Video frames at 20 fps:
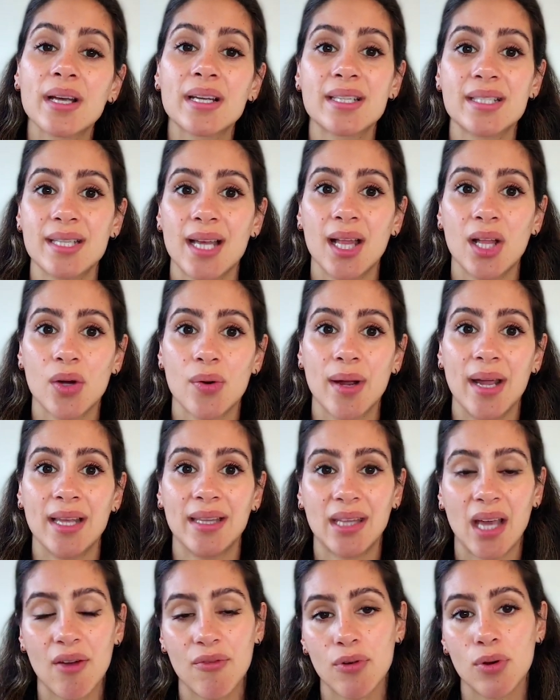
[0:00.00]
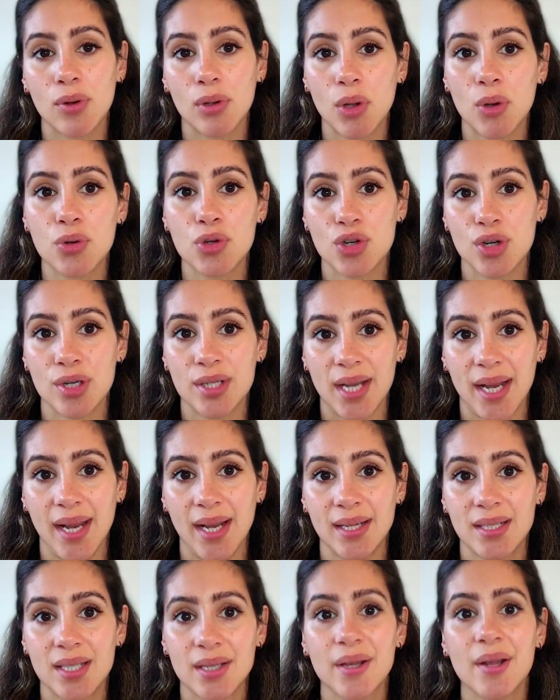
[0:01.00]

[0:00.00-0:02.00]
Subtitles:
accelerate that foreclosure date.